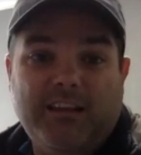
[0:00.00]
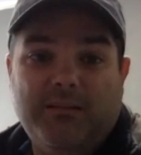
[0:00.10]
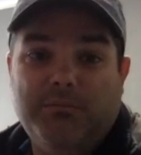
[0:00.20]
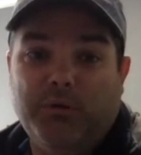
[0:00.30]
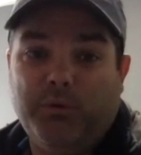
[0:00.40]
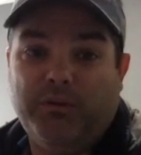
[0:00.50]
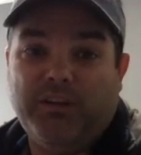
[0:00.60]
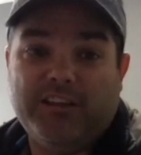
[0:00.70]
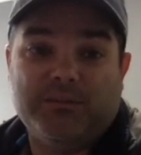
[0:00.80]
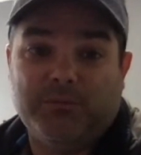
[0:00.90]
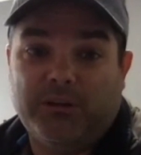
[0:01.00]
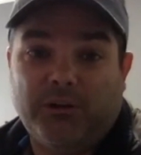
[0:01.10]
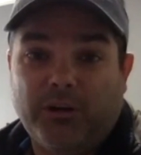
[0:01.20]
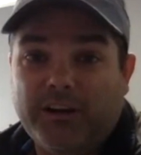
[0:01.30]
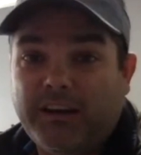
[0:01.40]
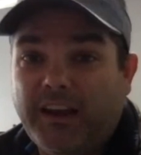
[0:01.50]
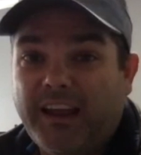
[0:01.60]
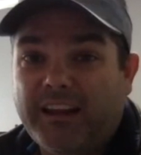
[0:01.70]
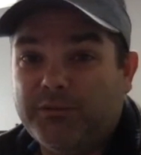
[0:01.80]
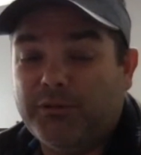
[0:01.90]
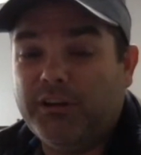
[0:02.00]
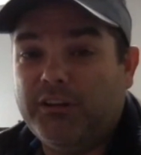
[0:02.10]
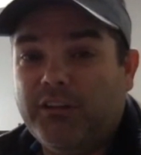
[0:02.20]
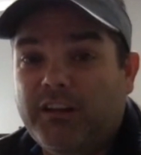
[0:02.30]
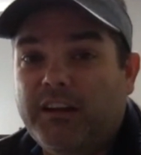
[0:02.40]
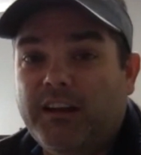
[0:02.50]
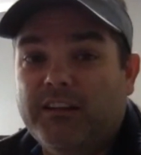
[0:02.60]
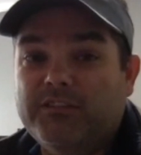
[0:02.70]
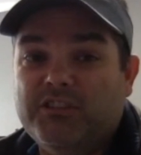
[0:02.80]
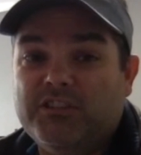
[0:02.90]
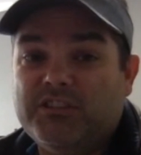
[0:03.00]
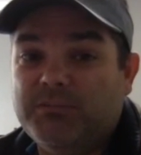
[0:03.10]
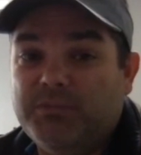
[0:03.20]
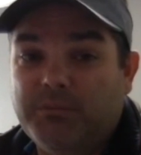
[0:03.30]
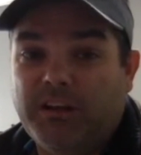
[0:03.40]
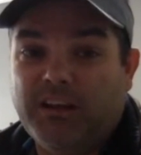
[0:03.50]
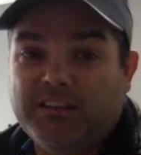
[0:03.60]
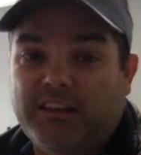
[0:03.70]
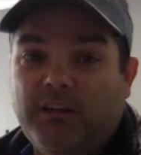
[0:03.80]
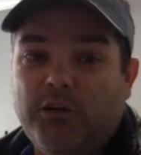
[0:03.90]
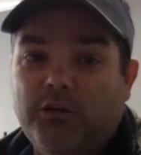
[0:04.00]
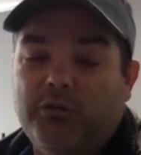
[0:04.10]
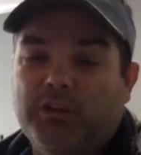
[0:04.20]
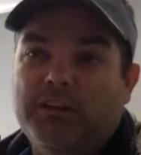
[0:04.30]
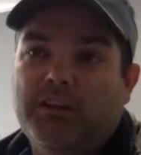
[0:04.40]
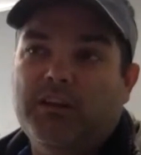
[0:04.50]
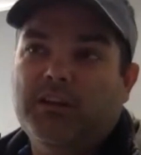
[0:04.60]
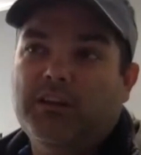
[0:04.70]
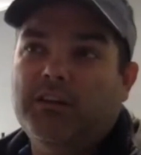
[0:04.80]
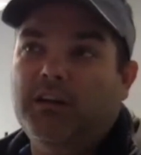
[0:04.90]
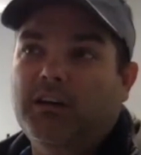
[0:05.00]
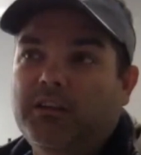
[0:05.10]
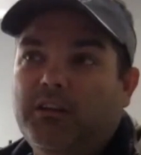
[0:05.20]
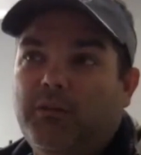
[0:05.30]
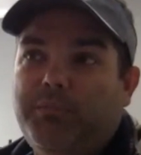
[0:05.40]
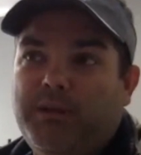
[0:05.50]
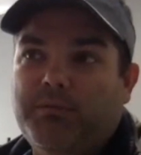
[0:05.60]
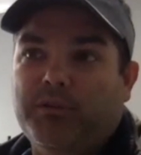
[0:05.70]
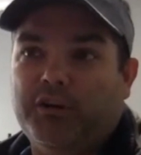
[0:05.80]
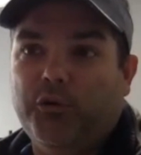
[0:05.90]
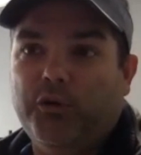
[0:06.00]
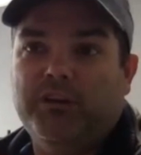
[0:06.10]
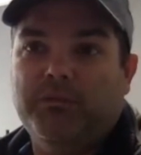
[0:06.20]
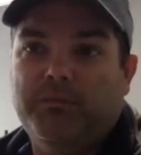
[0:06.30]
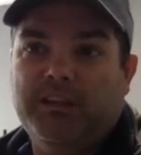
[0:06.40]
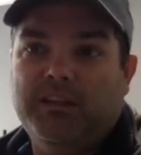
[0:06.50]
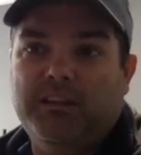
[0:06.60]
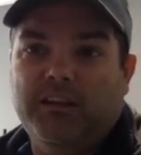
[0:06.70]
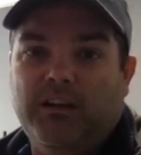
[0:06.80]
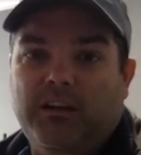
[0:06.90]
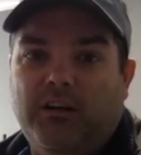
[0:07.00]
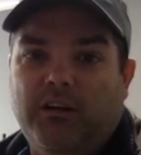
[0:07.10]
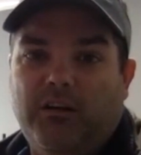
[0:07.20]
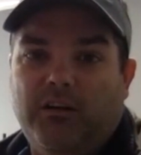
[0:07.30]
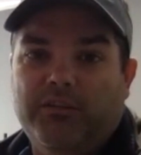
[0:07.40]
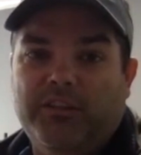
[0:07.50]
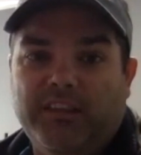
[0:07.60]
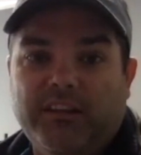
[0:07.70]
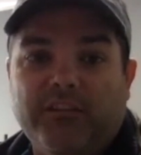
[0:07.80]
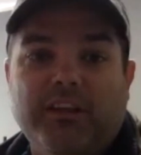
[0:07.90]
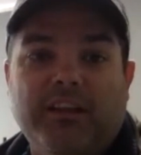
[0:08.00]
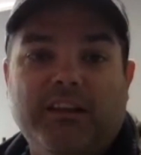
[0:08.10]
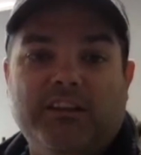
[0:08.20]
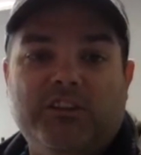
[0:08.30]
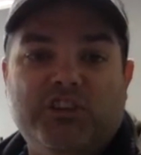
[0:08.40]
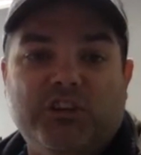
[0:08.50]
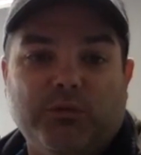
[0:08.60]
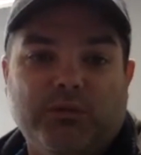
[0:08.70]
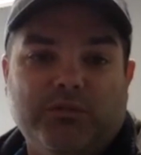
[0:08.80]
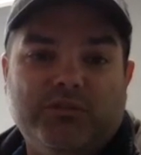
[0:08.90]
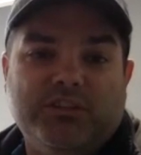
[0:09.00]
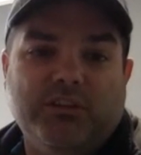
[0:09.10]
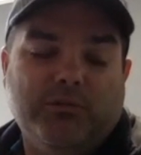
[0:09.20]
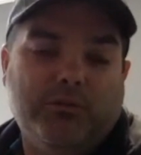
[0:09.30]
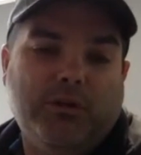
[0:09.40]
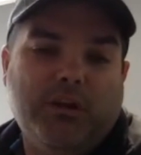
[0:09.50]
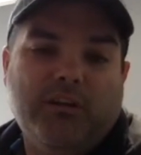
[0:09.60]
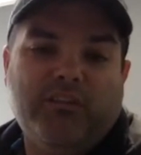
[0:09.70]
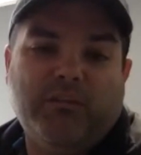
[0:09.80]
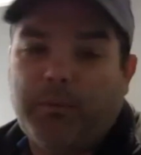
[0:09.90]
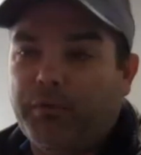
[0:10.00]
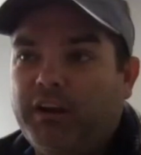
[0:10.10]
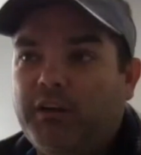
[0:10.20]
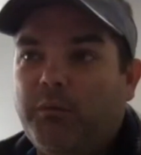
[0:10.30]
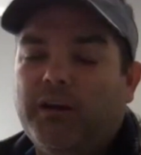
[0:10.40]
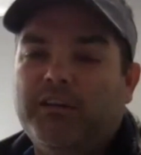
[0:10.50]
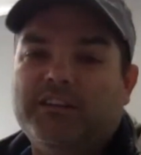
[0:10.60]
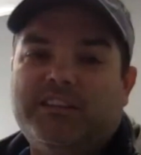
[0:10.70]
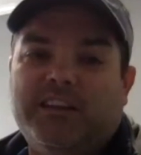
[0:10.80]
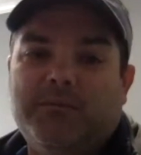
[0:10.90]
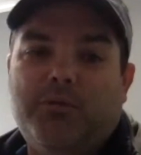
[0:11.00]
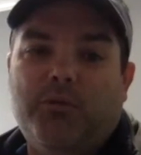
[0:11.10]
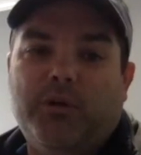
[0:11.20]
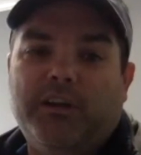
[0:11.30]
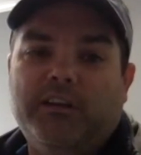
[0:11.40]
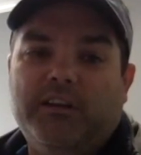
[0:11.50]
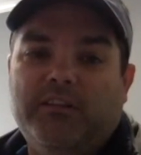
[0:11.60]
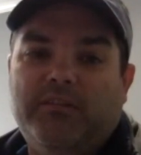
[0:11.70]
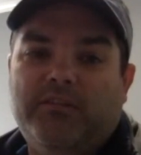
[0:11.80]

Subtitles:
but we've got some retargeting ads running right now just simply because I know that, people are going to be on the internet in general. So from a brand awareness standpoint, if